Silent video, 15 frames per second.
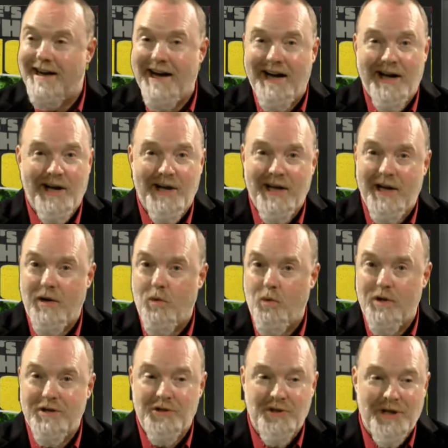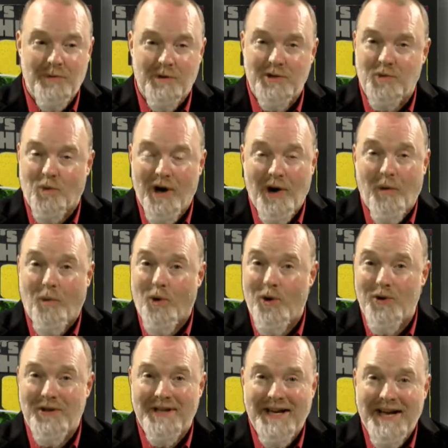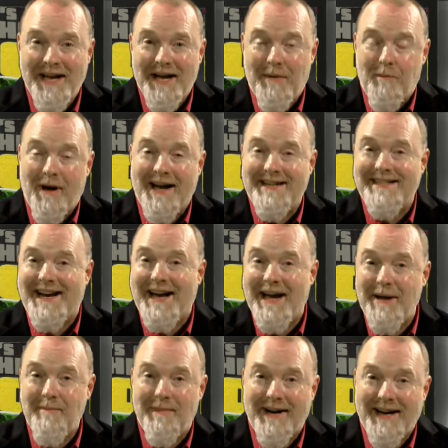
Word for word: Uh, it was it was well worth my time.